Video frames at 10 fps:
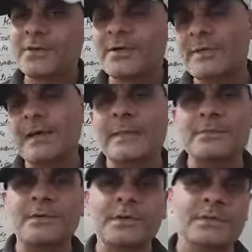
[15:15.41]
or different
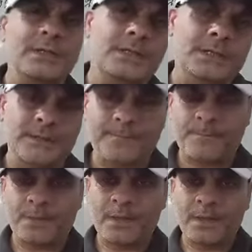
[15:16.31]
types of diseases.
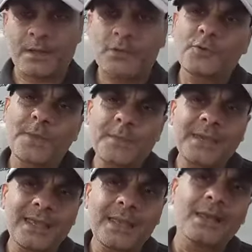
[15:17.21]
You may
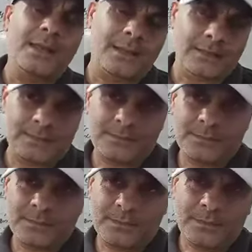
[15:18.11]
be ill
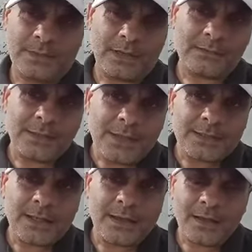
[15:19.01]
if there
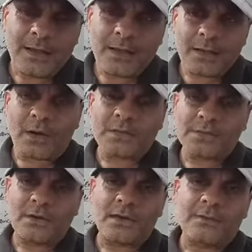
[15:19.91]
is a
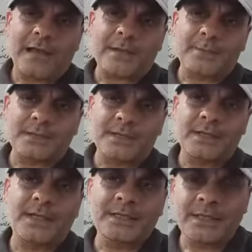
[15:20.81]
cholesterol or fat
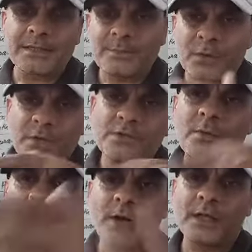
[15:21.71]
percentage is more in
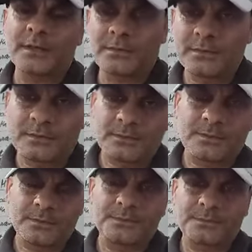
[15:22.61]
your body,
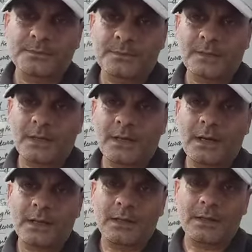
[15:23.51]
right?